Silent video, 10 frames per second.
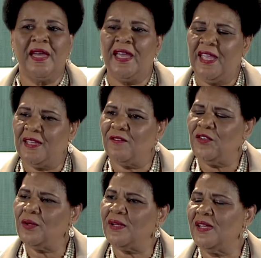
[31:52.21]
And if
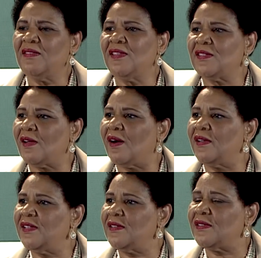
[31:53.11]
you're in this
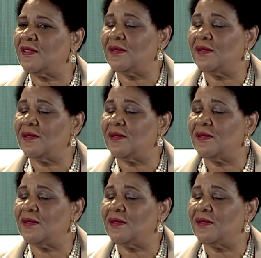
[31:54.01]
audience